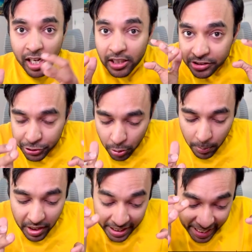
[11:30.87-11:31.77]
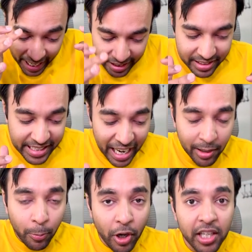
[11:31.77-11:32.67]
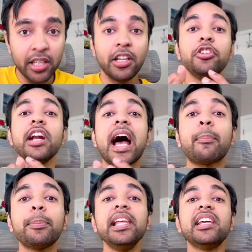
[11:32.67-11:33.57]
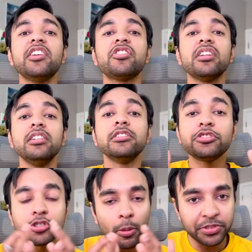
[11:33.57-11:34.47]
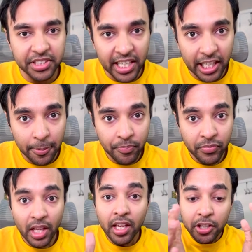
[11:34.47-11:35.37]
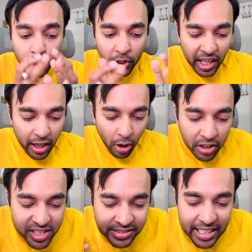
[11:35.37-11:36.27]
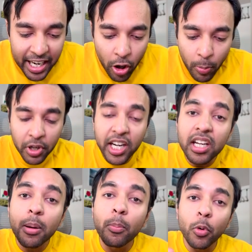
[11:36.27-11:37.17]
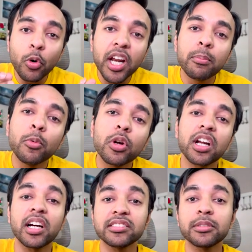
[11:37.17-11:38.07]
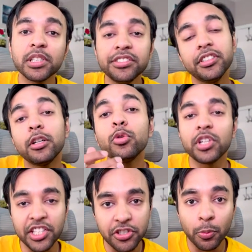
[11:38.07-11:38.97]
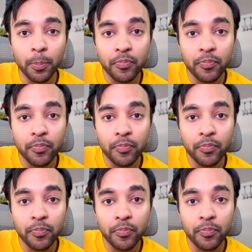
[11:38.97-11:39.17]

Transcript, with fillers: So at that point, your application stops scaling. You cannot just accommodate more and more customers to reach you.